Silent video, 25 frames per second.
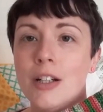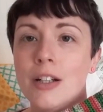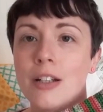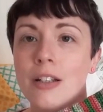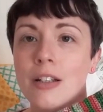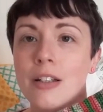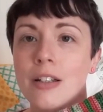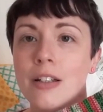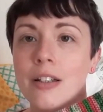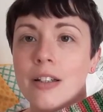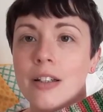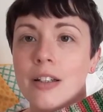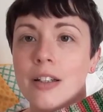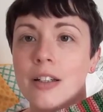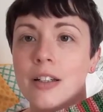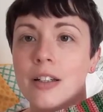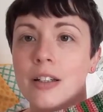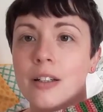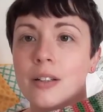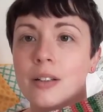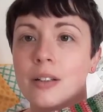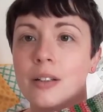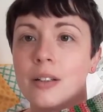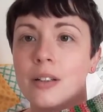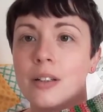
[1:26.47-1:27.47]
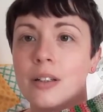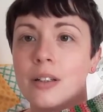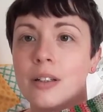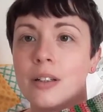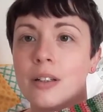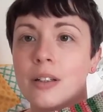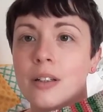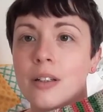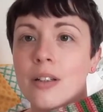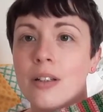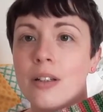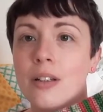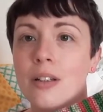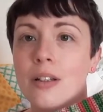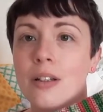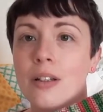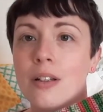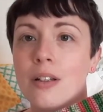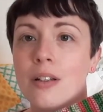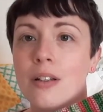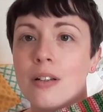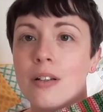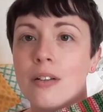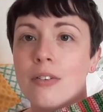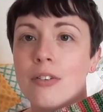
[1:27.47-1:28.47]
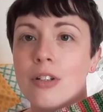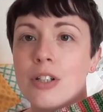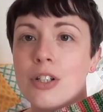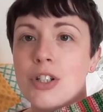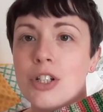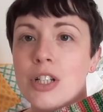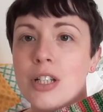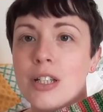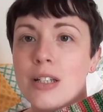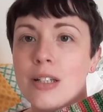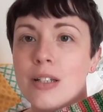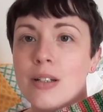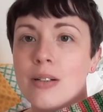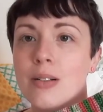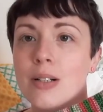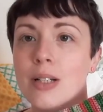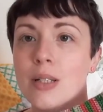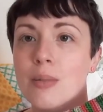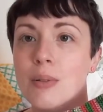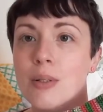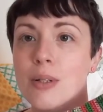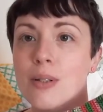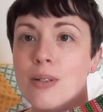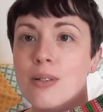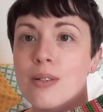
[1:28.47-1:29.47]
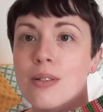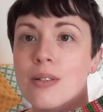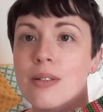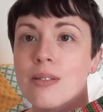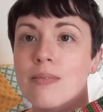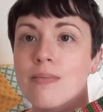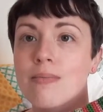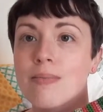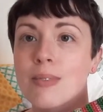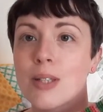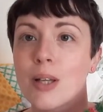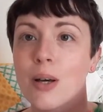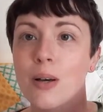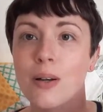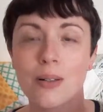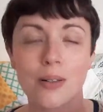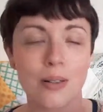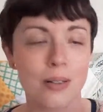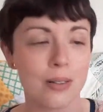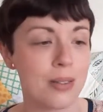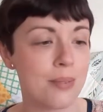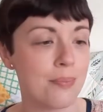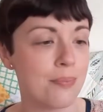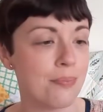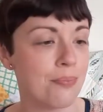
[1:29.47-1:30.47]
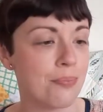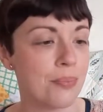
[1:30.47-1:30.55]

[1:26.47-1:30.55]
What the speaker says: Grinchy Christmas socks.